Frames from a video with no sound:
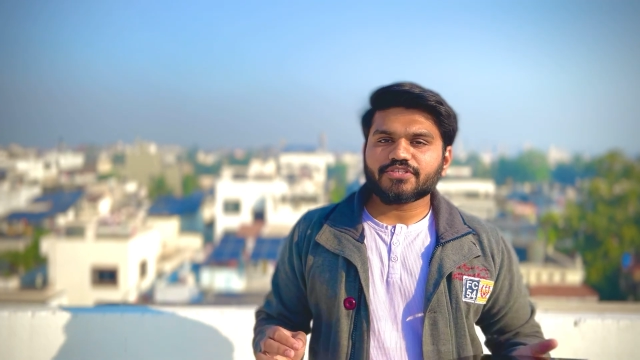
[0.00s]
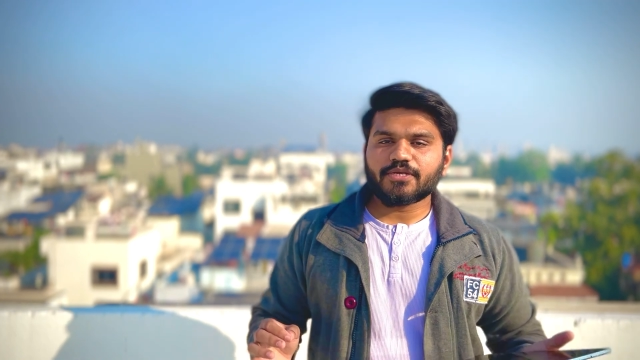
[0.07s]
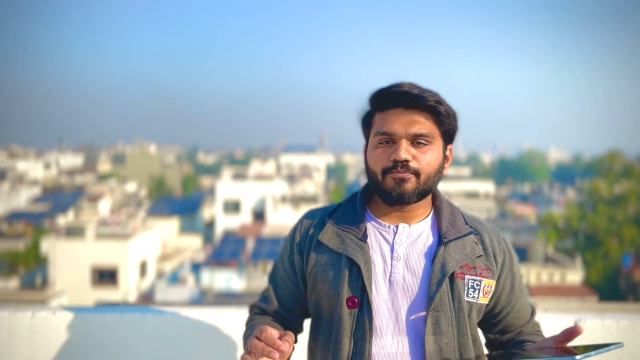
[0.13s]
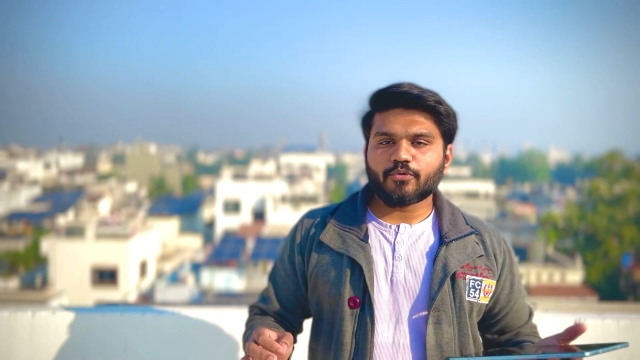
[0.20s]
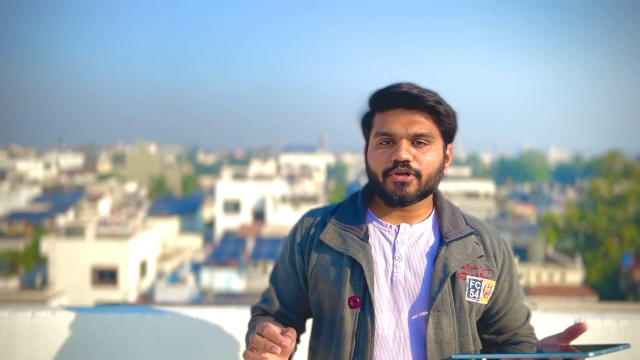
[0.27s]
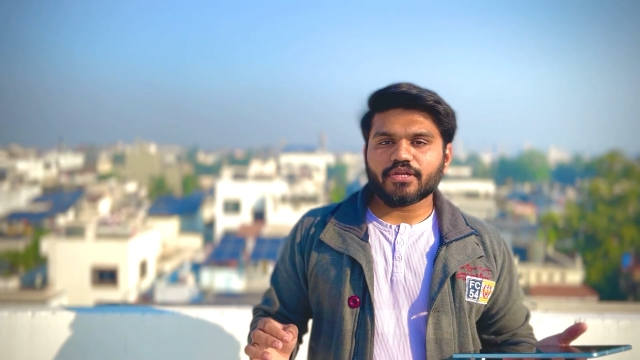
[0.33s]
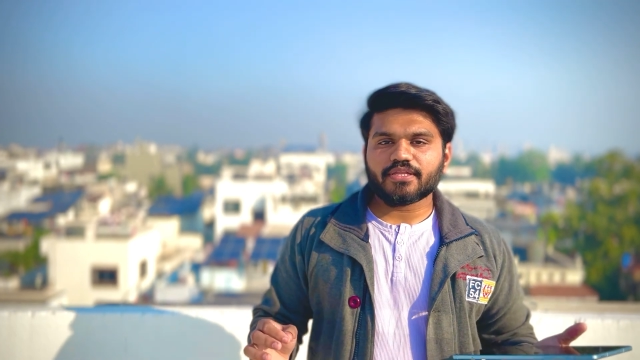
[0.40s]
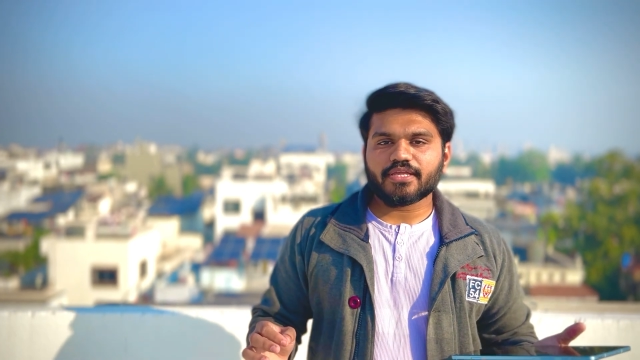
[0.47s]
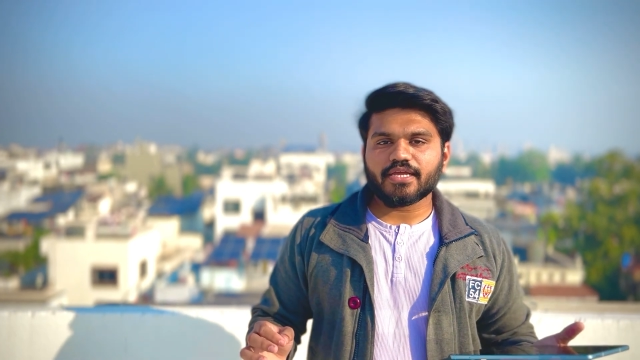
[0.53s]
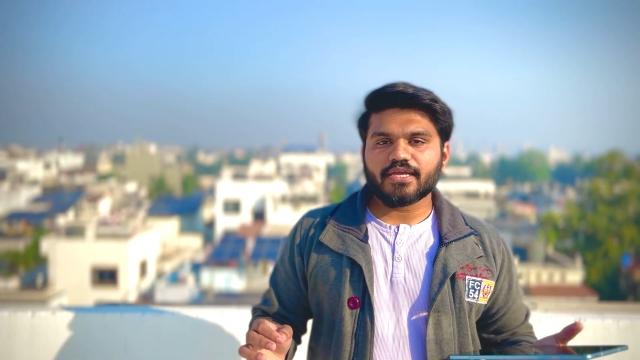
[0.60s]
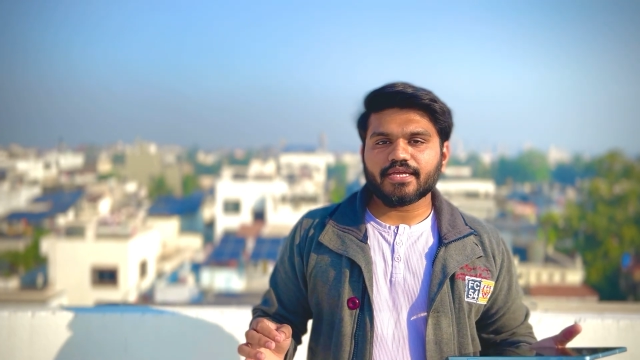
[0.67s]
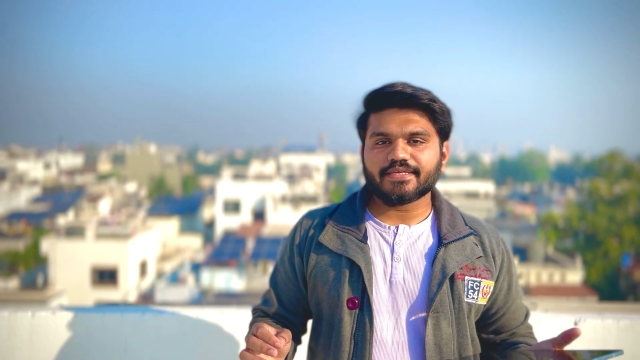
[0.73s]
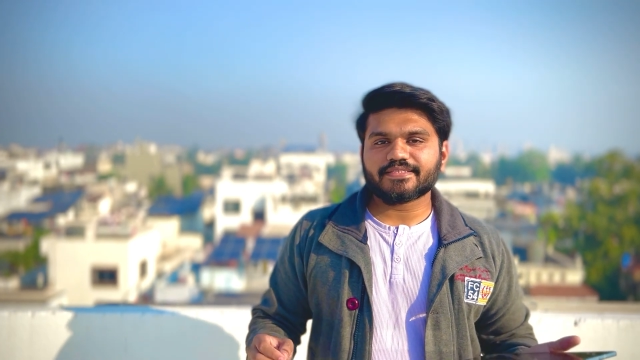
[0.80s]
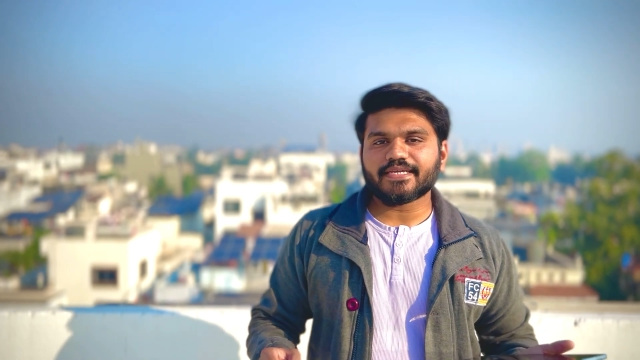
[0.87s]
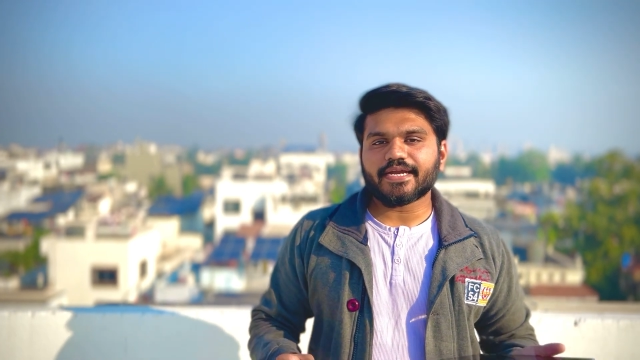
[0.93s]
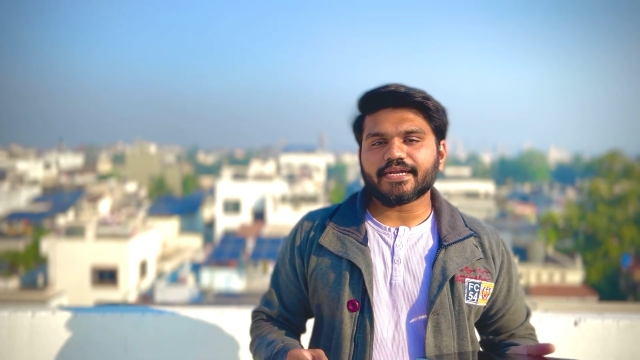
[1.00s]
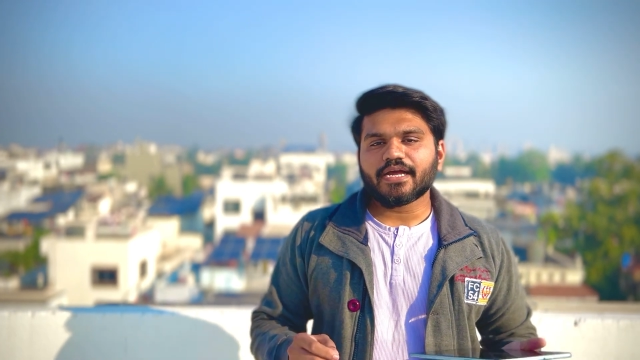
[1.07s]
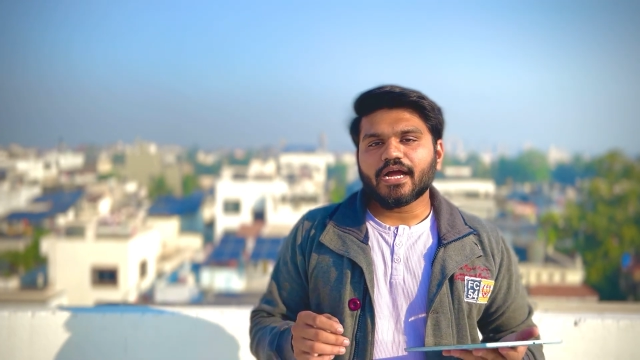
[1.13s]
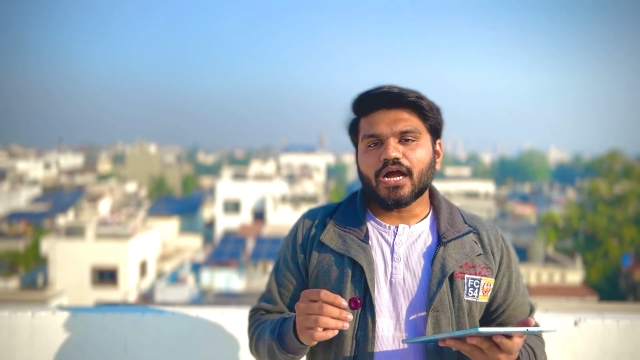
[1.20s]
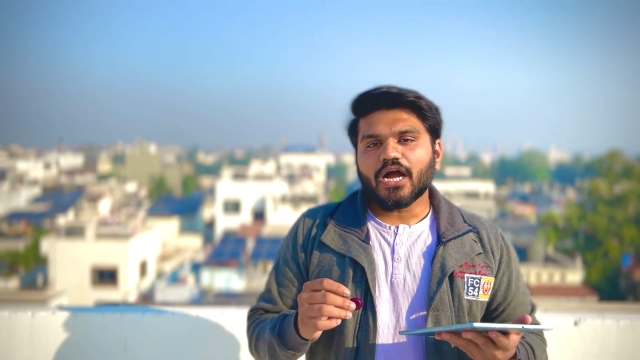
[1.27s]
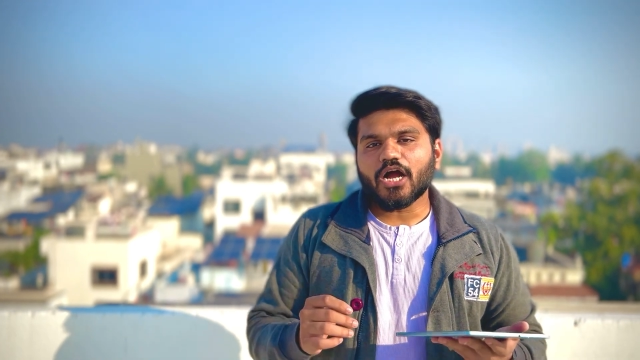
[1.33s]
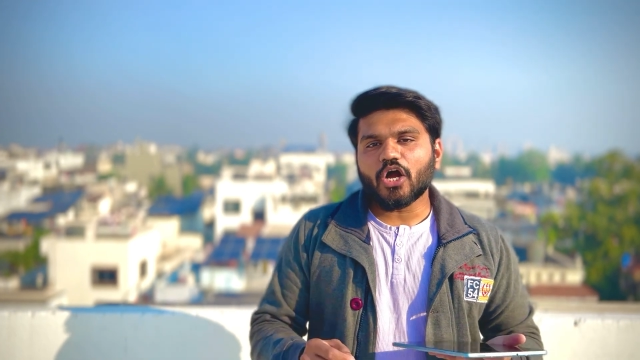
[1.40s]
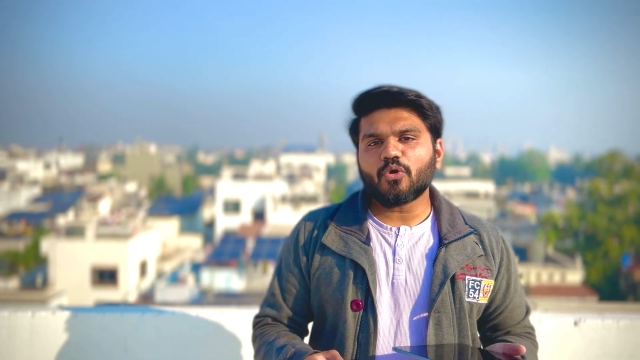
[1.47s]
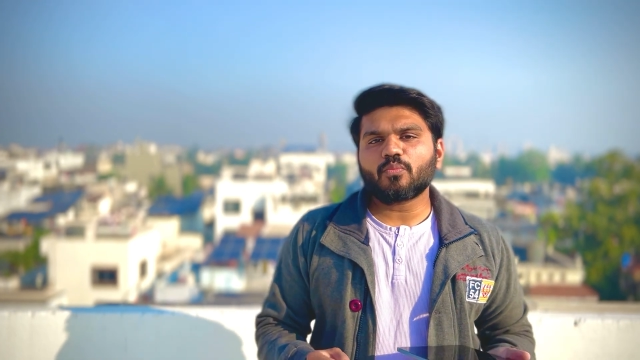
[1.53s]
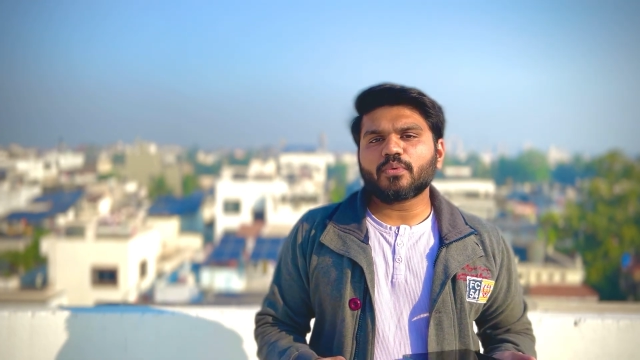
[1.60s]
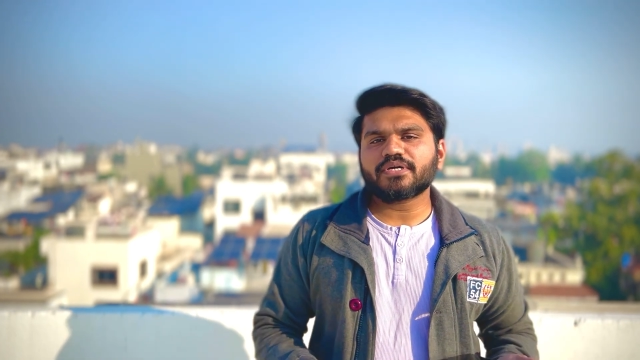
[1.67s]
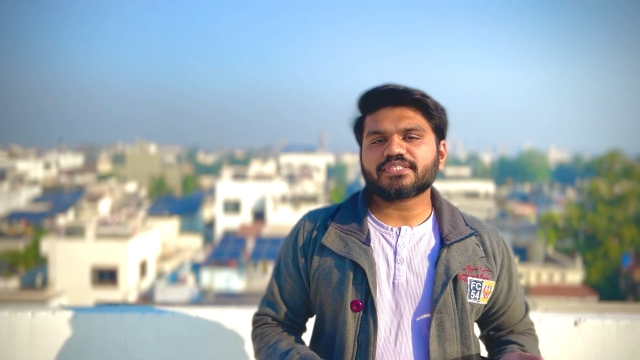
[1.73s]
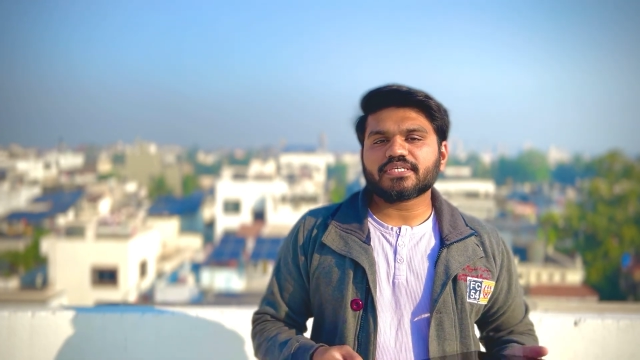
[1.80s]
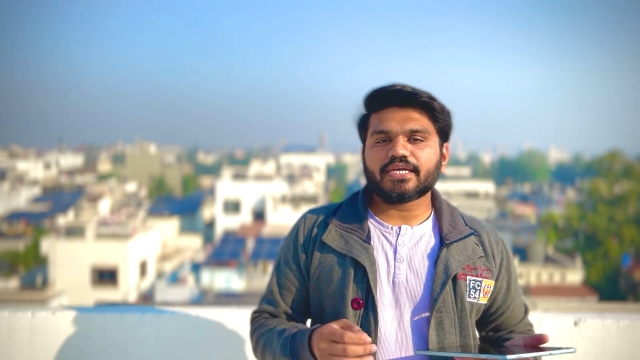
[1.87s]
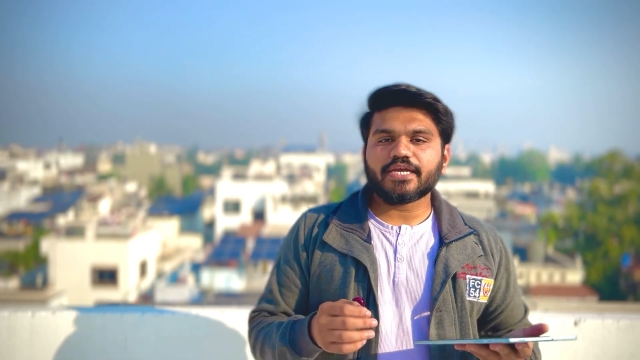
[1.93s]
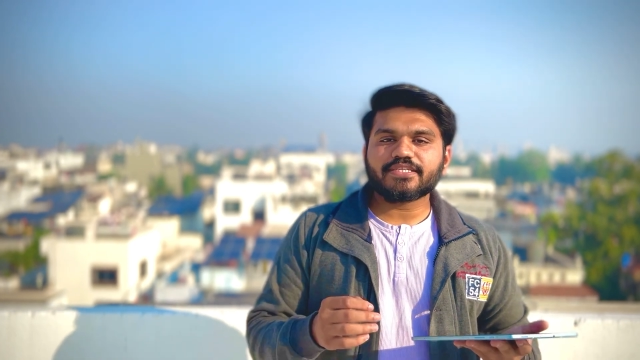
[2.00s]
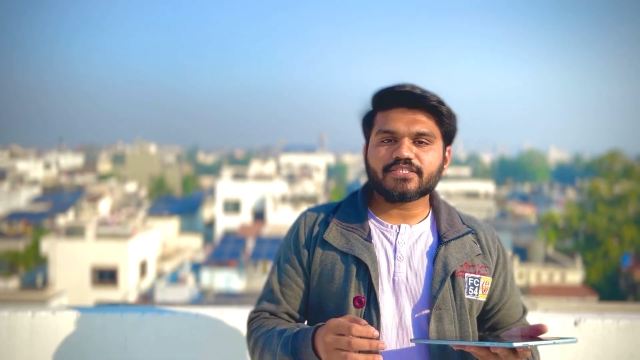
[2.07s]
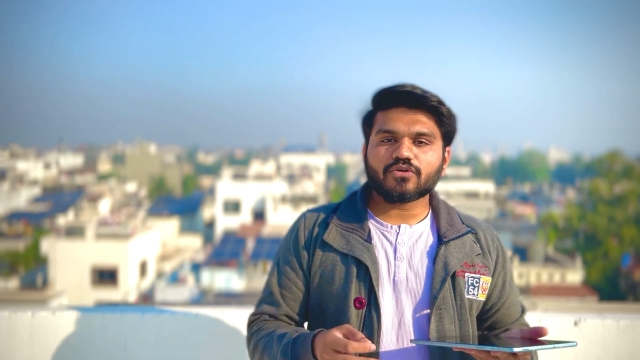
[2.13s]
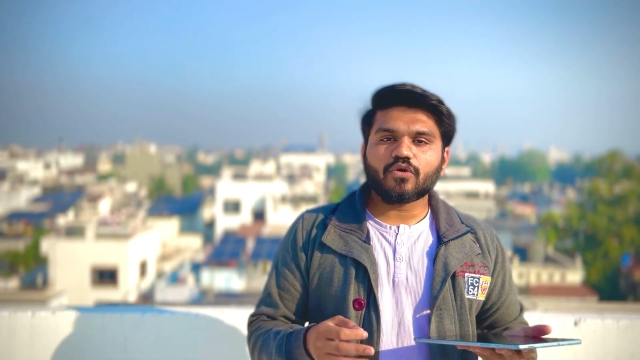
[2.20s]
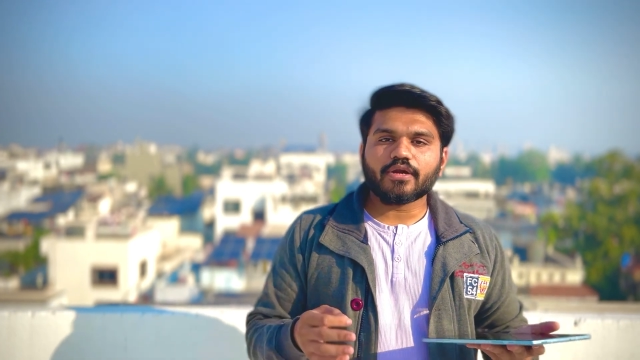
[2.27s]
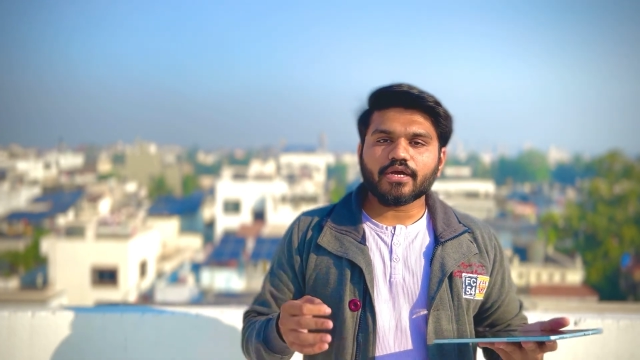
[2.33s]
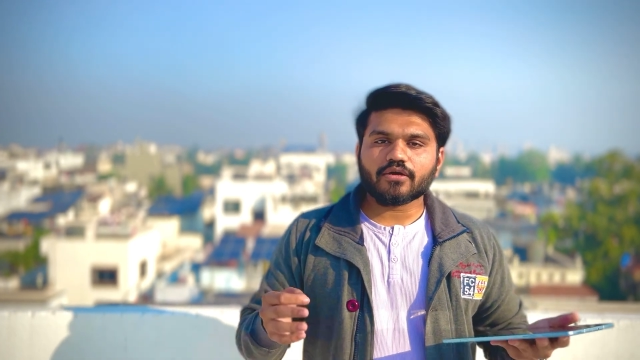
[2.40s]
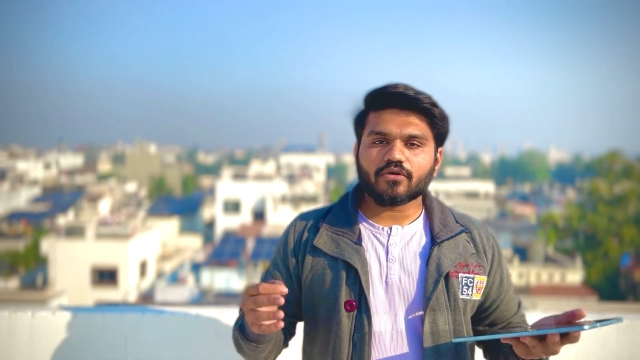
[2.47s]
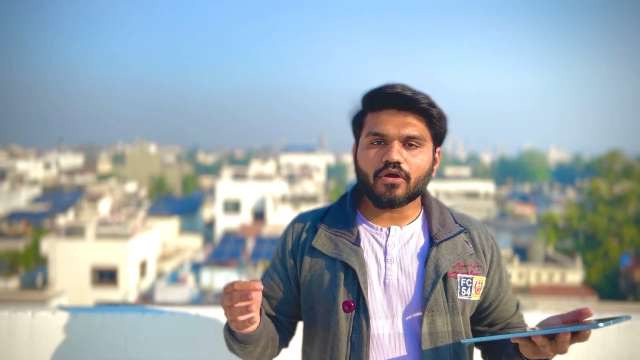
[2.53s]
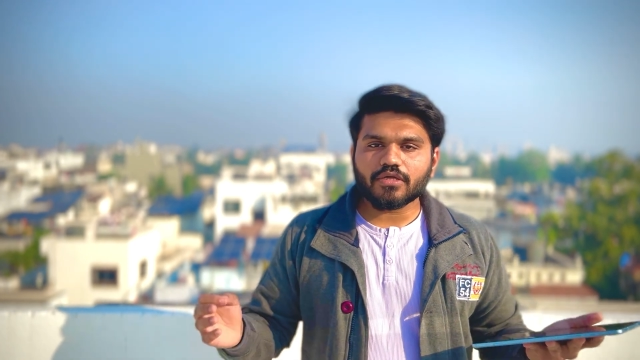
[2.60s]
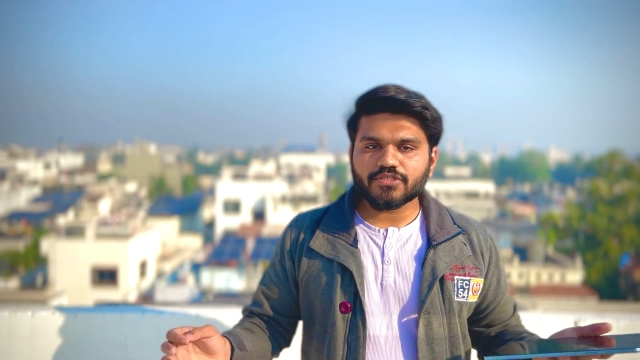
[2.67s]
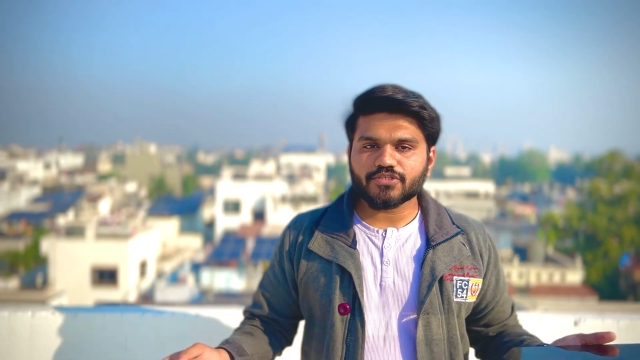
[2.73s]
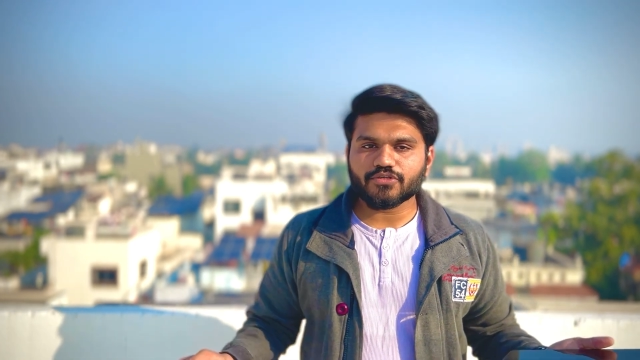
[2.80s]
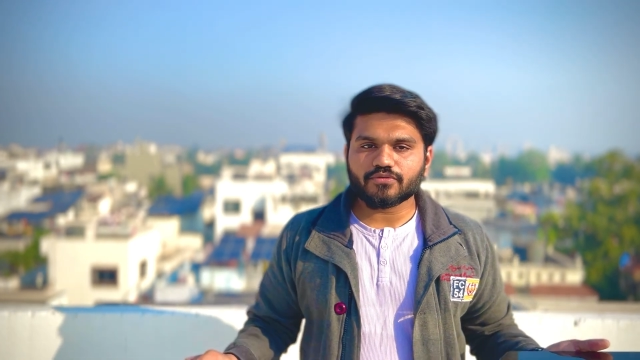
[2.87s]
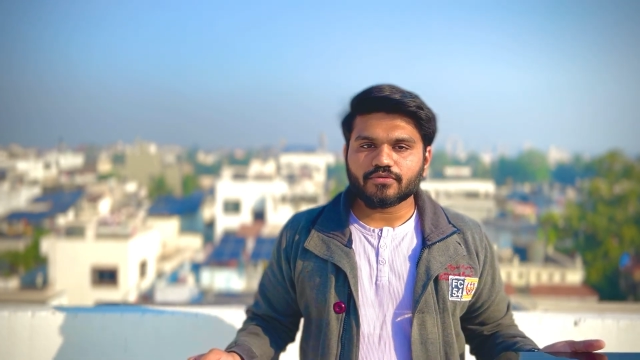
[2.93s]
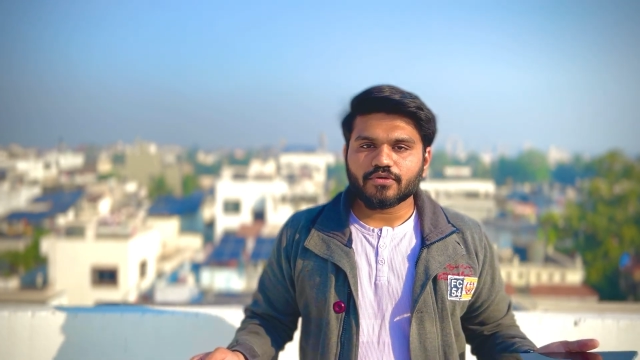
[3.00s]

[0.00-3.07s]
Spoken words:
important thing is that how much it's gonna cost you.